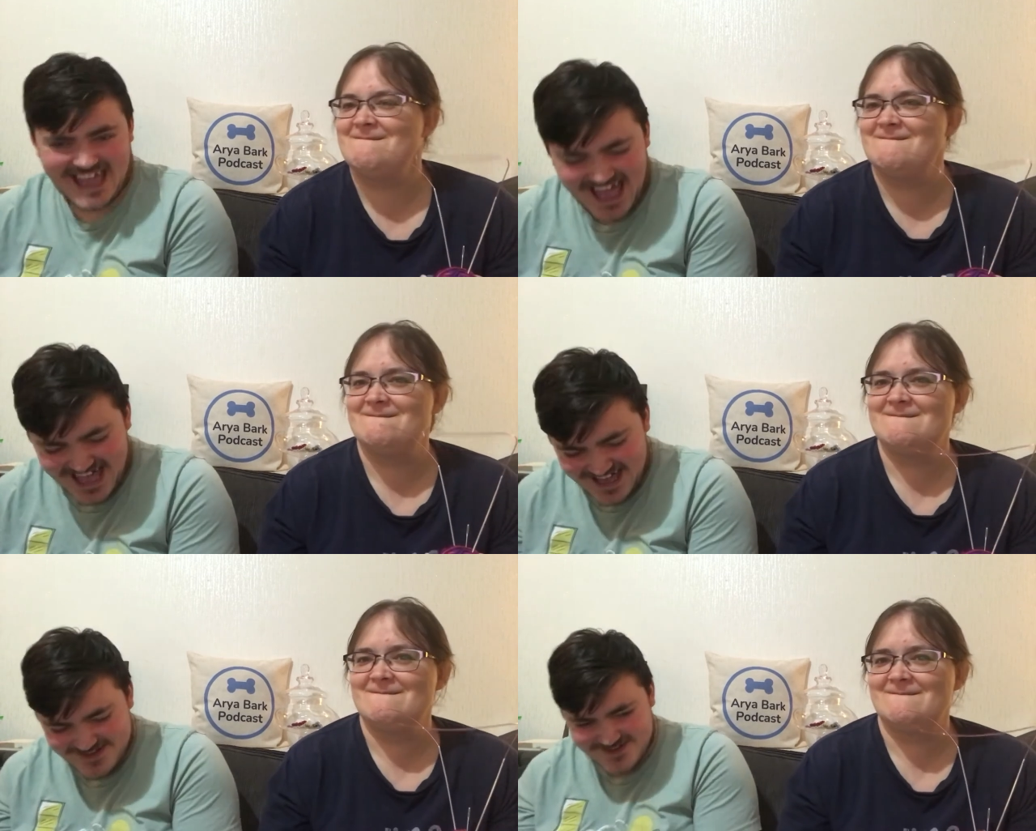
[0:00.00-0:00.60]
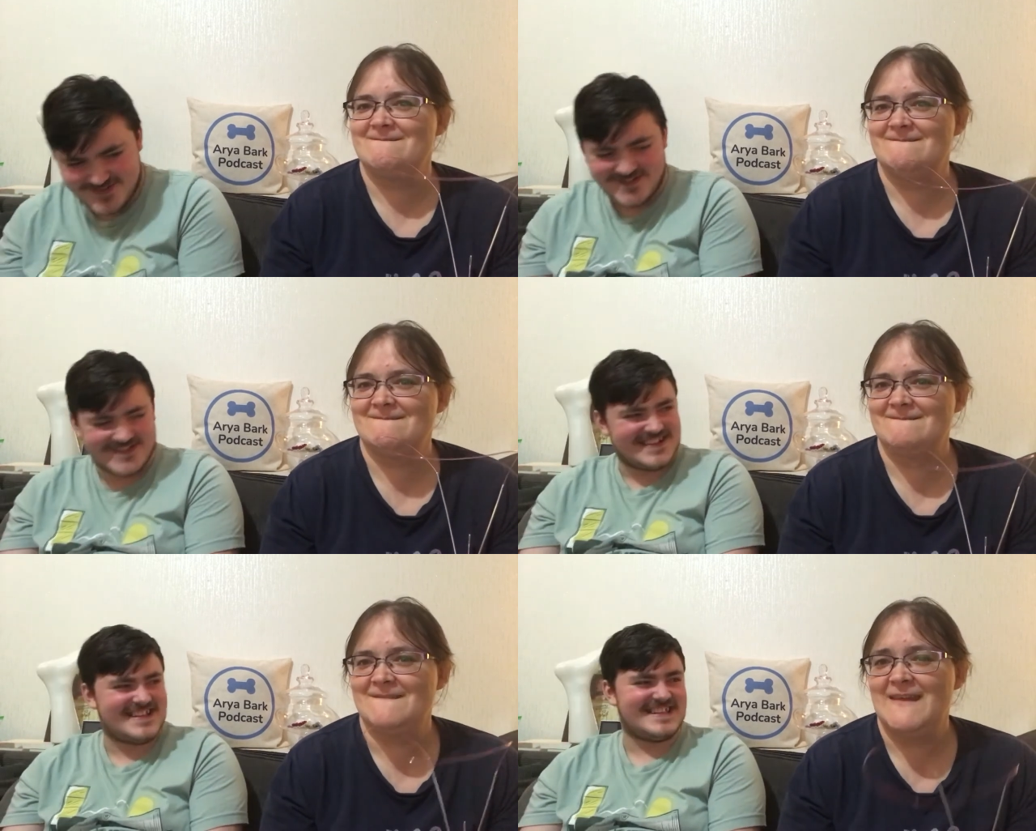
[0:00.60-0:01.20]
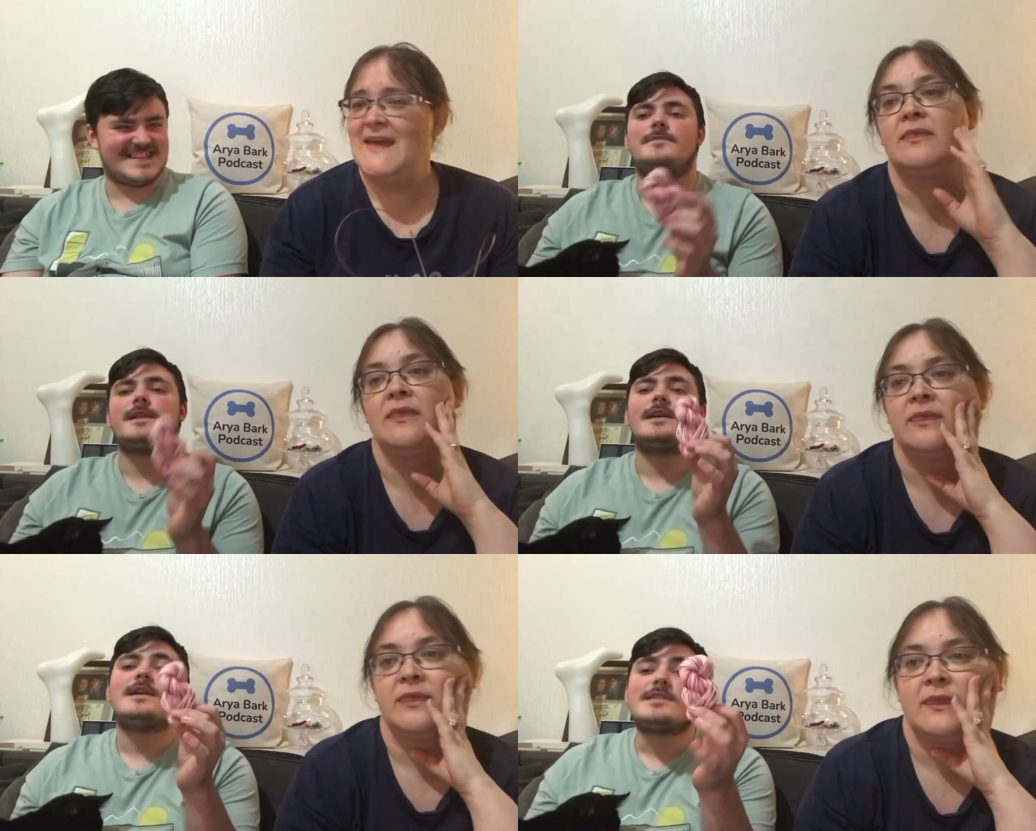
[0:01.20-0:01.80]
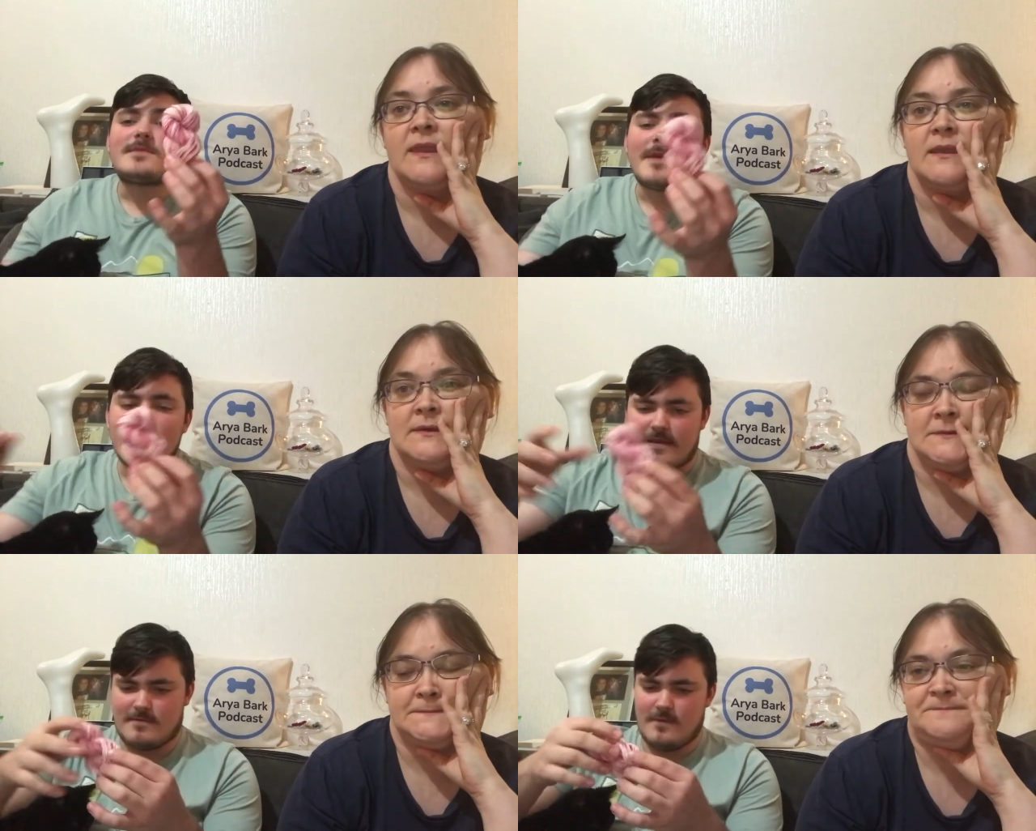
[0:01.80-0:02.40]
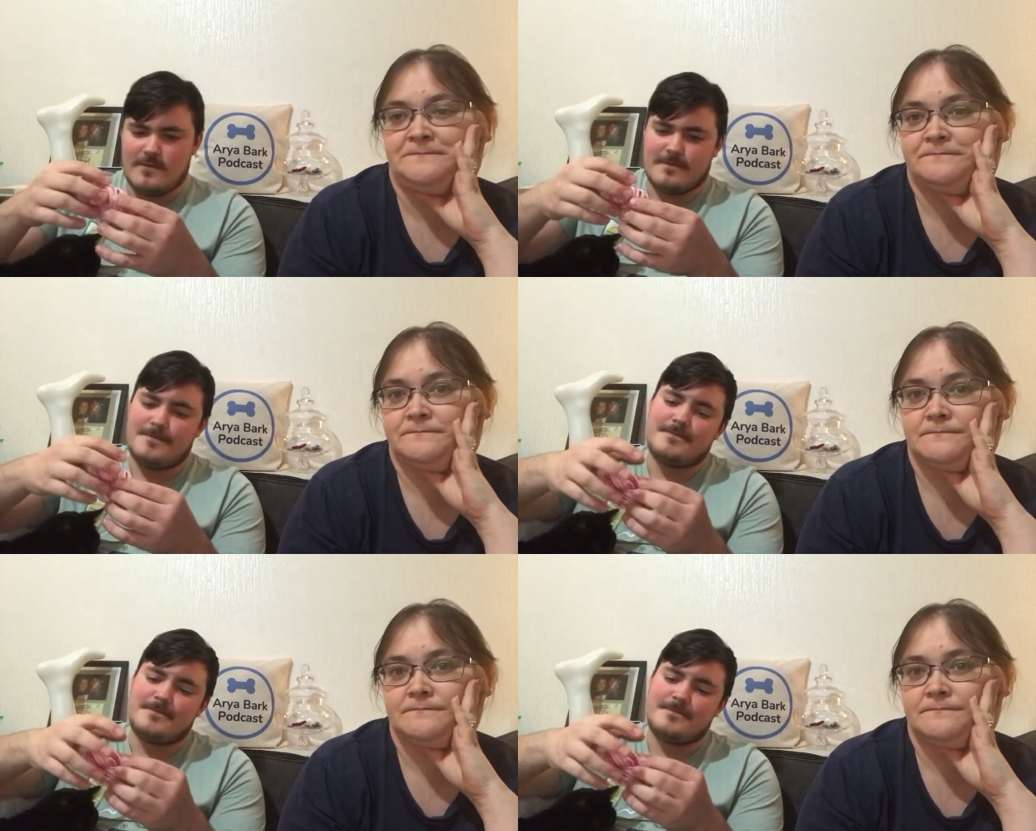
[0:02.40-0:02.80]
Speaker 1: ow. So my mm,